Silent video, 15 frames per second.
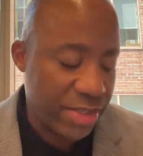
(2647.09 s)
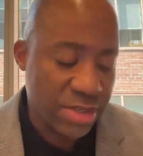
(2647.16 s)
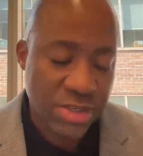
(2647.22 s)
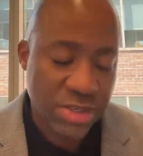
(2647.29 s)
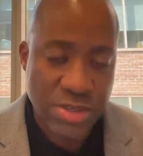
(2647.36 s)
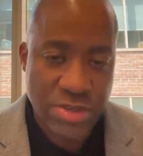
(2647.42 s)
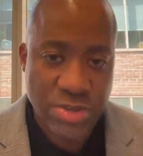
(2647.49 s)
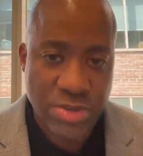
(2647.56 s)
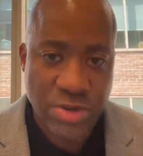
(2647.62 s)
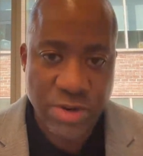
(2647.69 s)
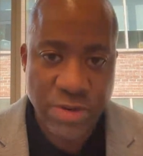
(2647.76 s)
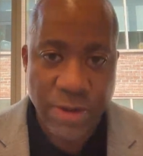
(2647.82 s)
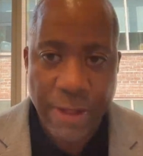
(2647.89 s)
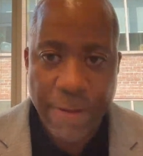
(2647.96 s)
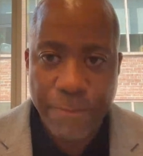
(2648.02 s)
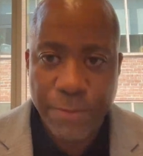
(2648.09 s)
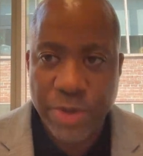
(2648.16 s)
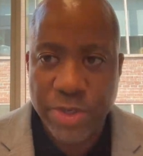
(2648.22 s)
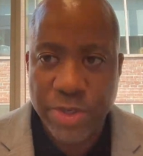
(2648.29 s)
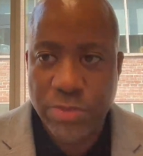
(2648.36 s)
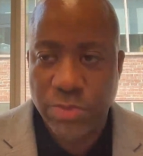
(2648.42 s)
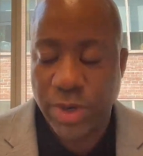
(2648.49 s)
decisions on? you
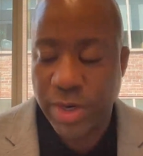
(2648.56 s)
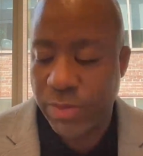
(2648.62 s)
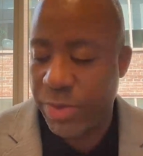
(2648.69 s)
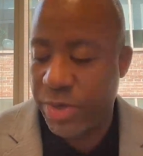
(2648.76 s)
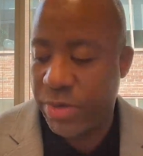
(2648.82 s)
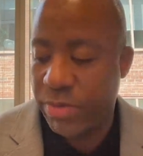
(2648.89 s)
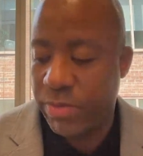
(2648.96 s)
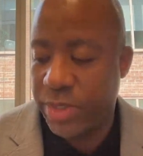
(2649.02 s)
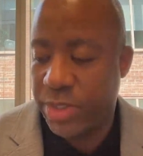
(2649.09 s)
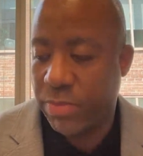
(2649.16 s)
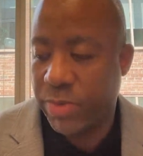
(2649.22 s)
just yes. Uh, re- um,